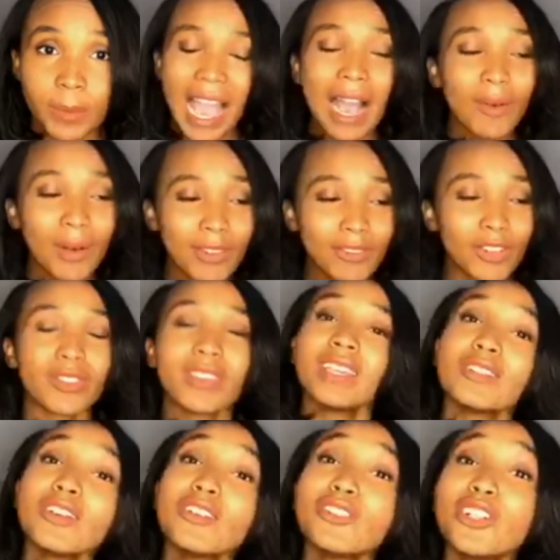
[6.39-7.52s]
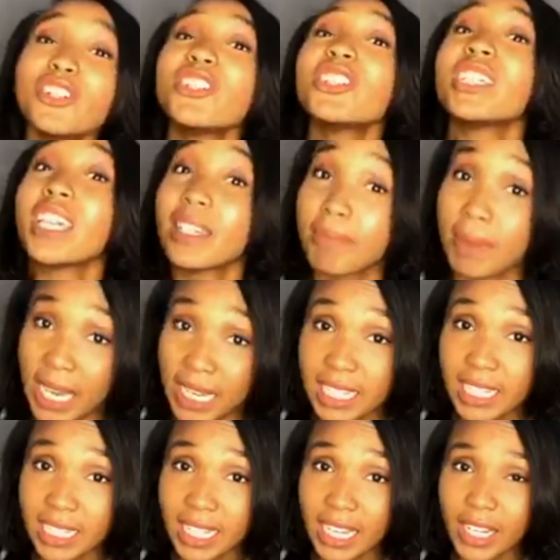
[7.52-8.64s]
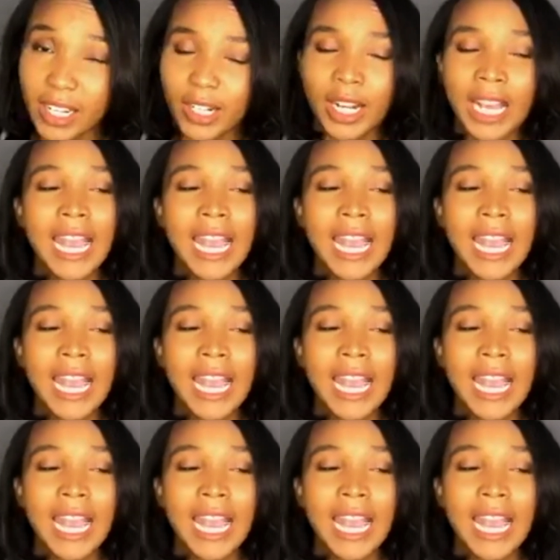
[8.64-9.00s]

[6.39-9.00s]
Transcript: However, things are starting to kick back into gear,